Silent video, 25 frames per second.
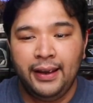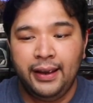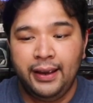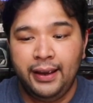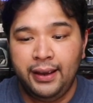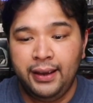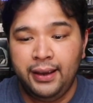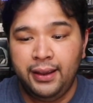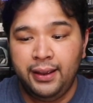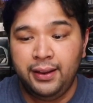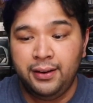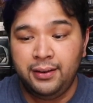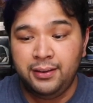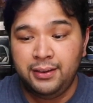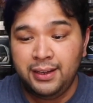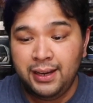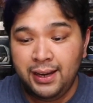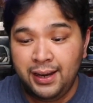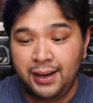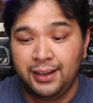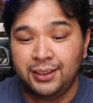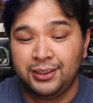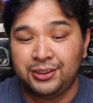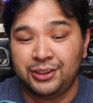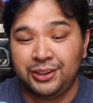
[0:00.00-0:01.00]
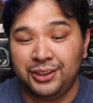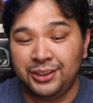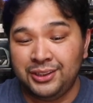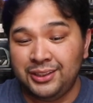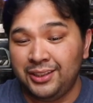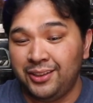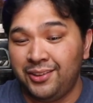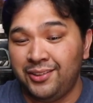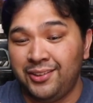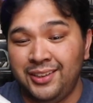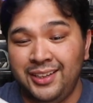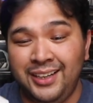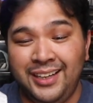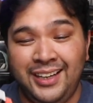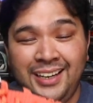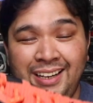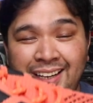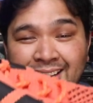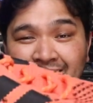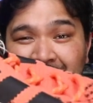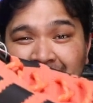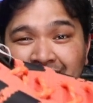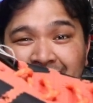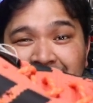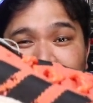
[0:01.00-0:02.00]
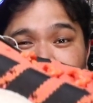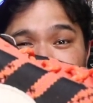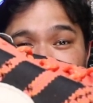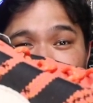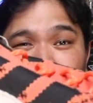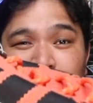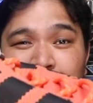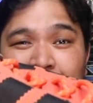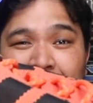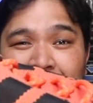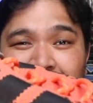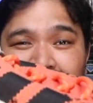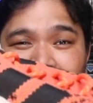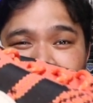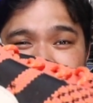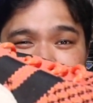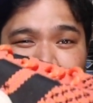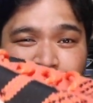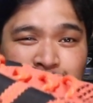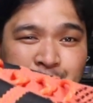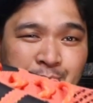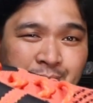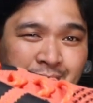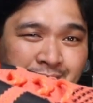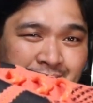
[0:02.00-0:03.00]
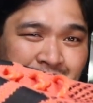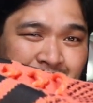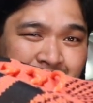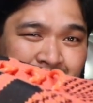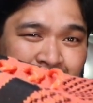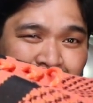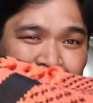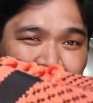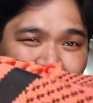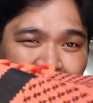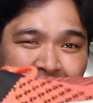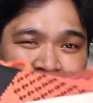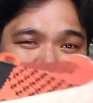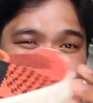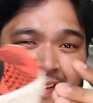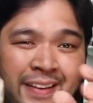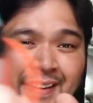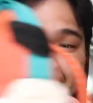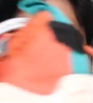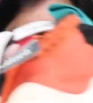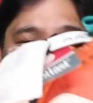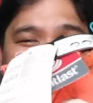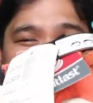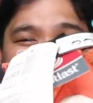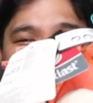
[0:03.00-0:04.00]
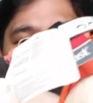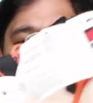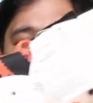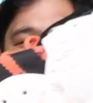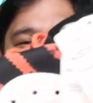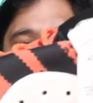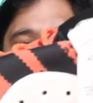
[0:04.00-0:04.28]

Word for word: And yeah, it's just a really easy to wear, simple sneaker that